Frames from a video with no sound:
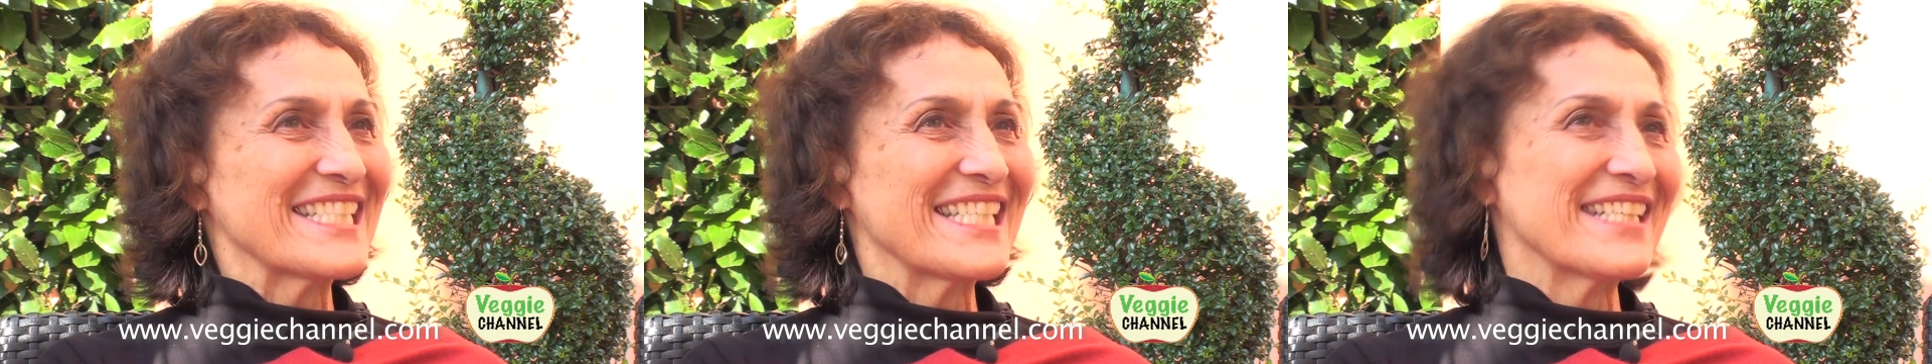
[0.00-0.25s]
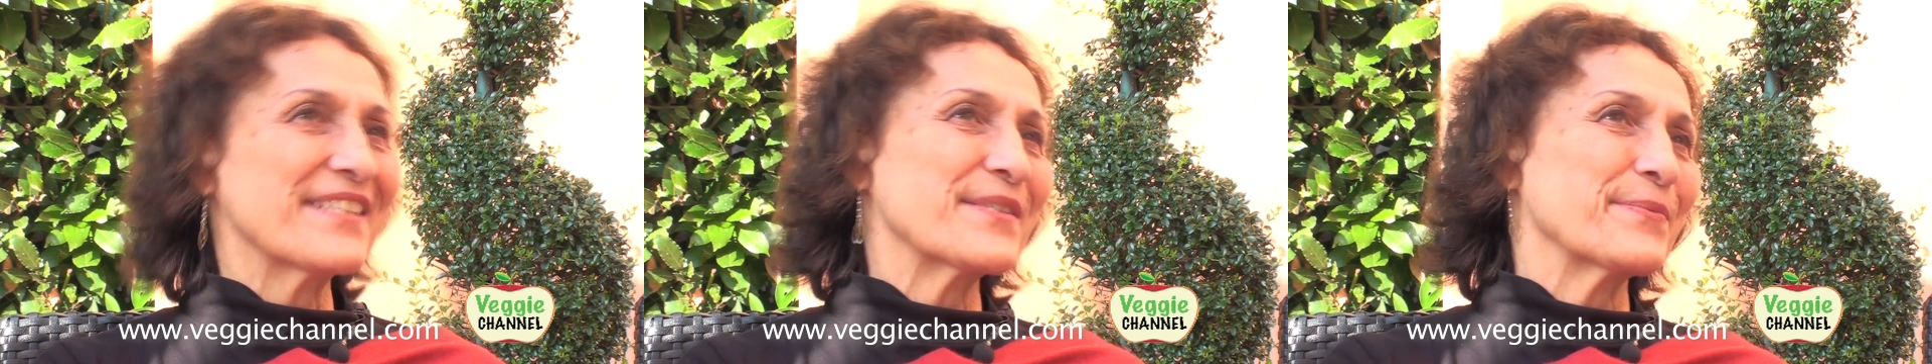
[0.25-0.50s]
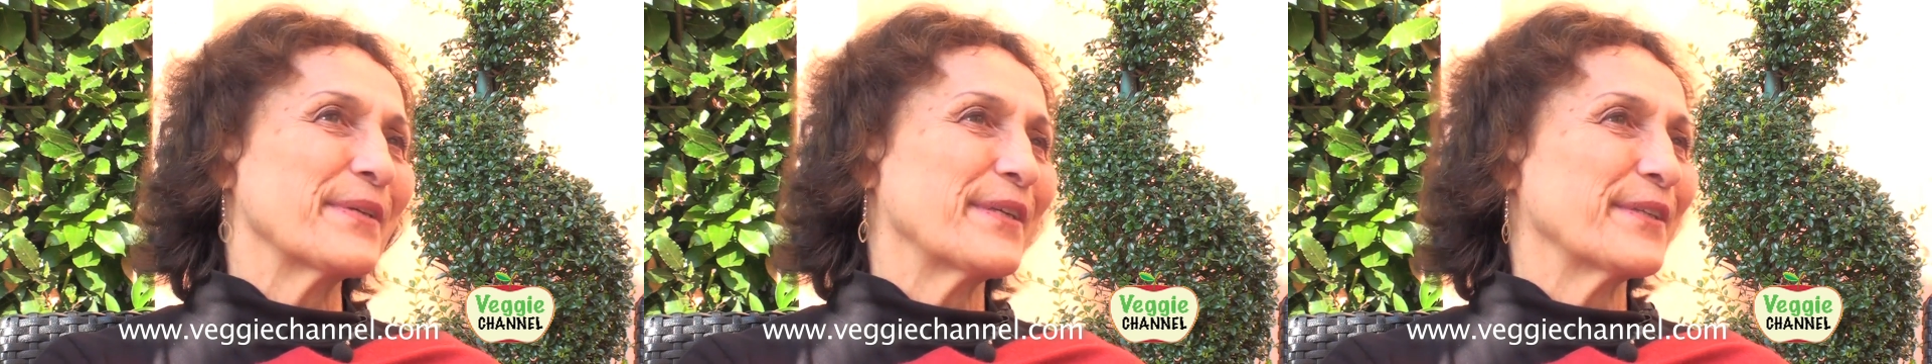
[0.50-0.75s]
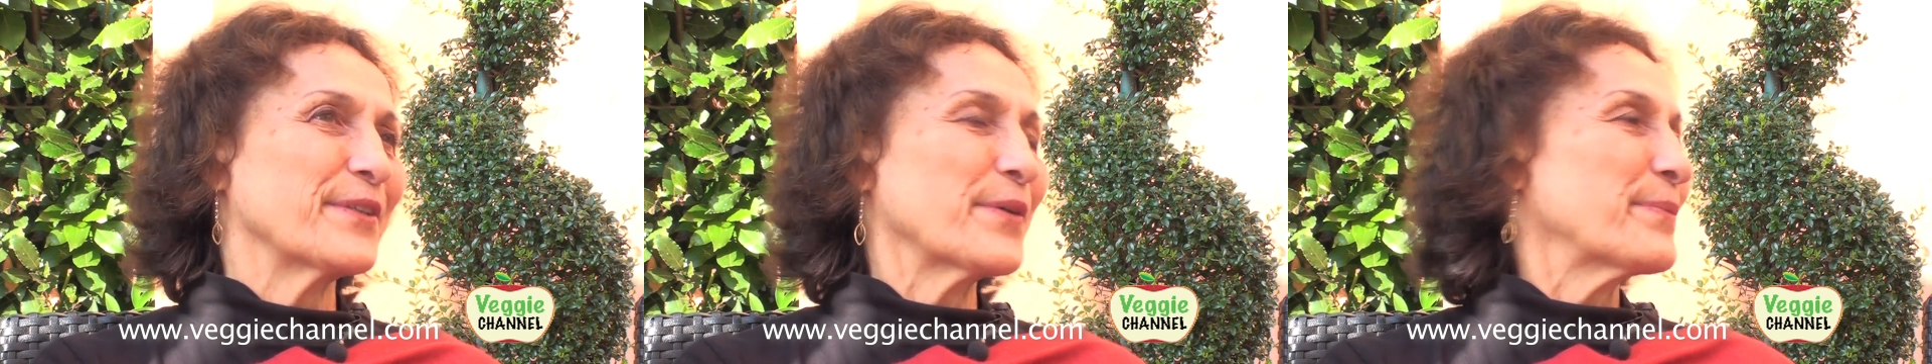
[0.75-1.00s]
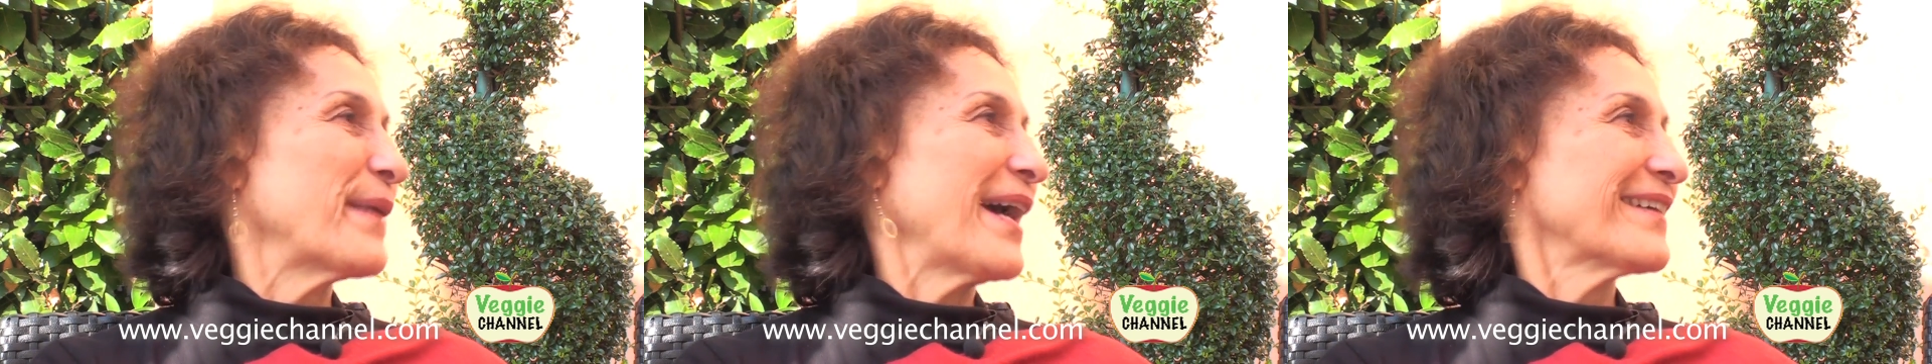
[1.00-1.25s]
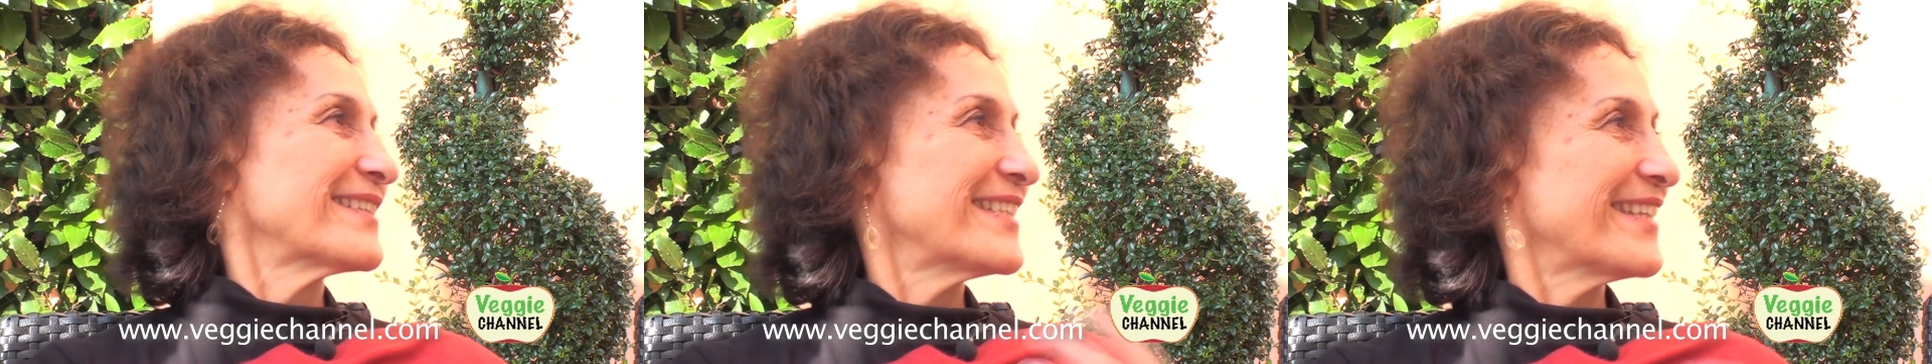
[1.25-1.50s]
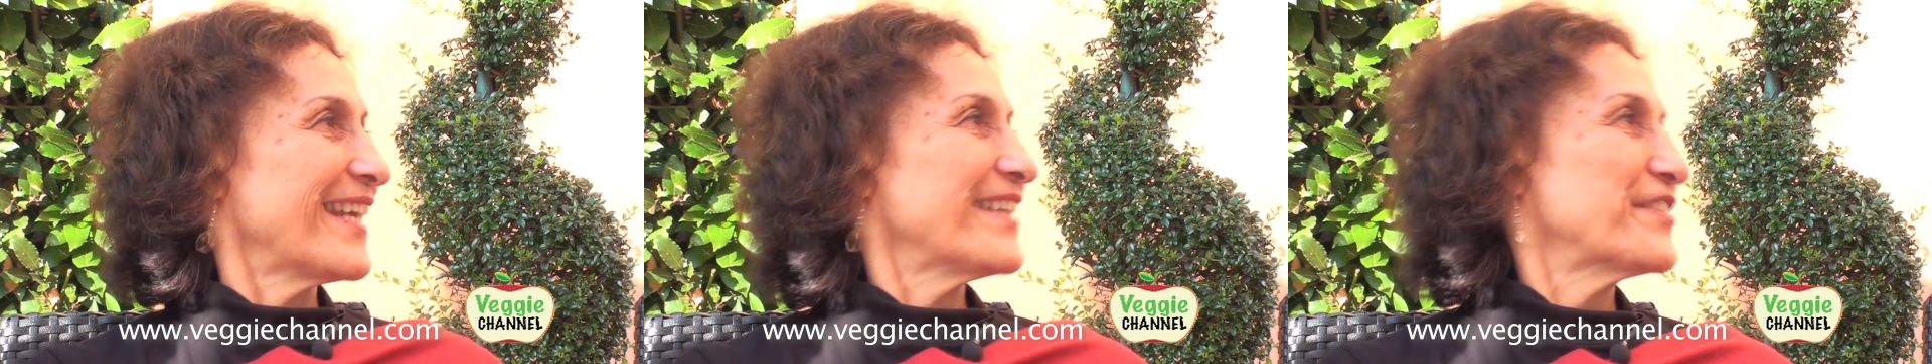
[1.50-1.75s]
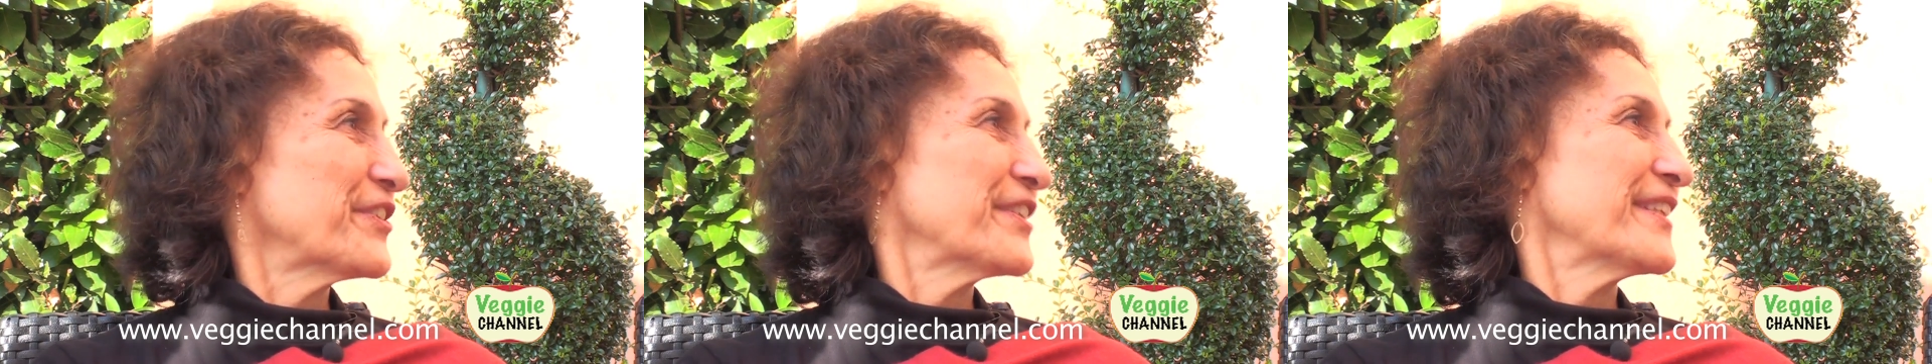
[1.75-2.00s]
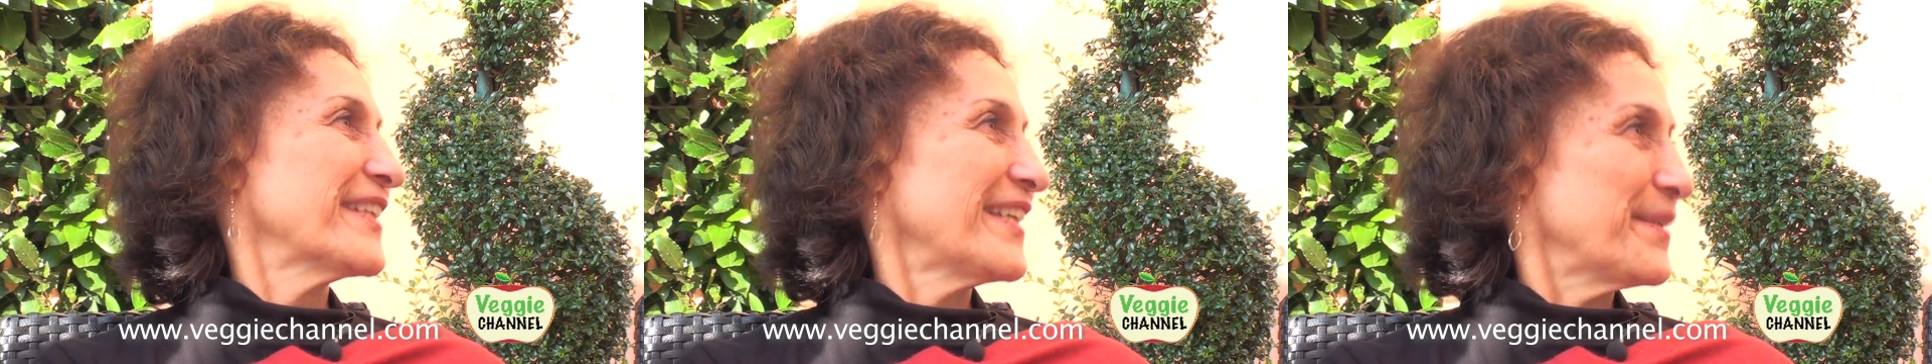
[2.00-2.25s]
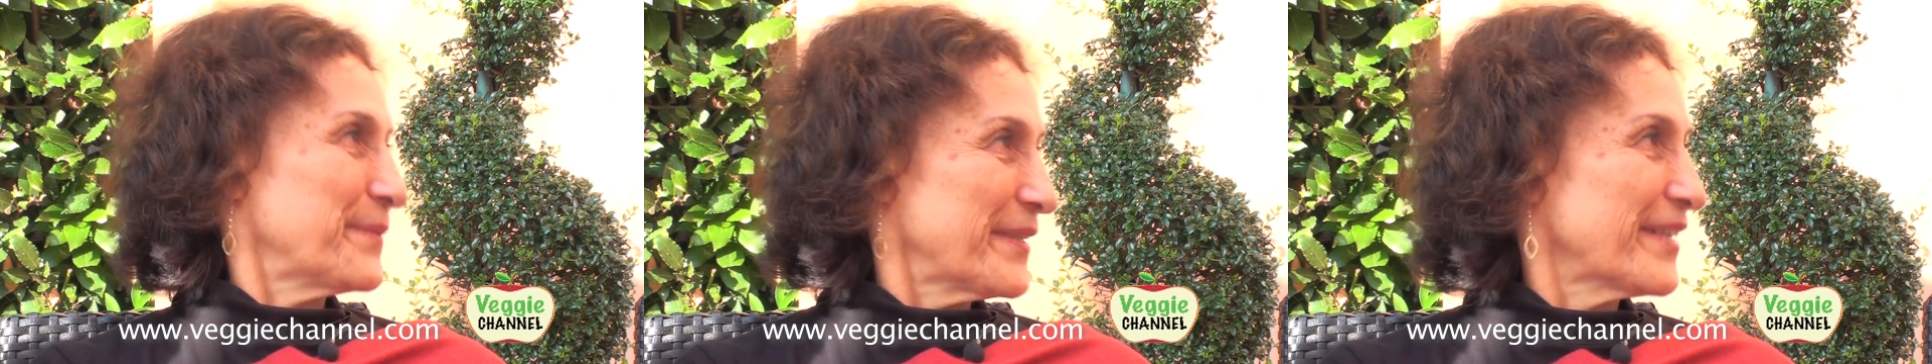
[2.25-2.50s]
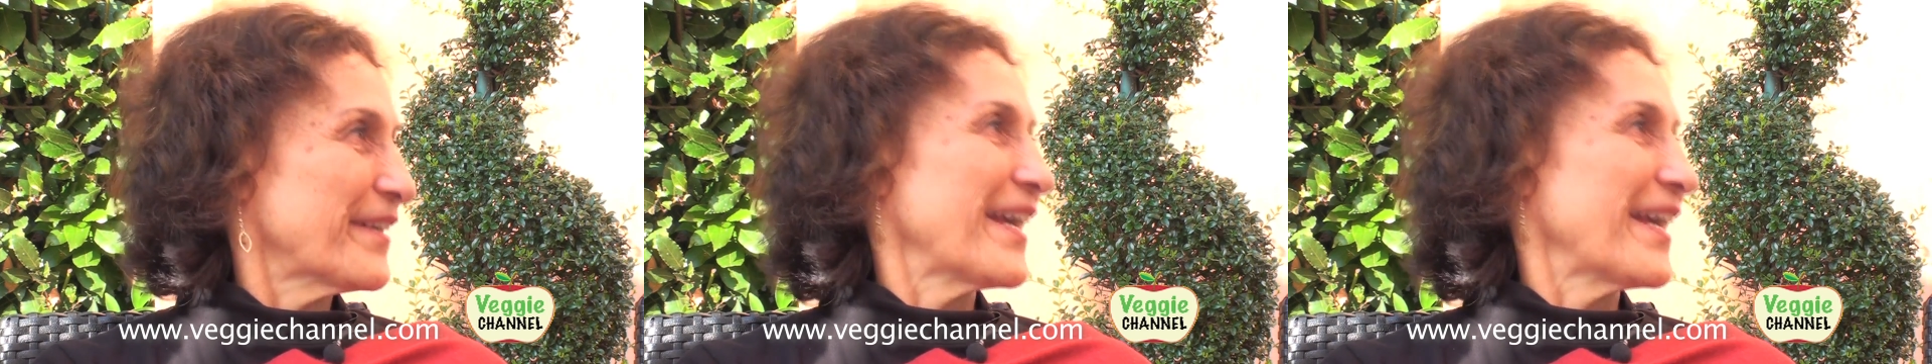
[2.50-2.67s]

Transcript: ideas we could go back to nature and eat what our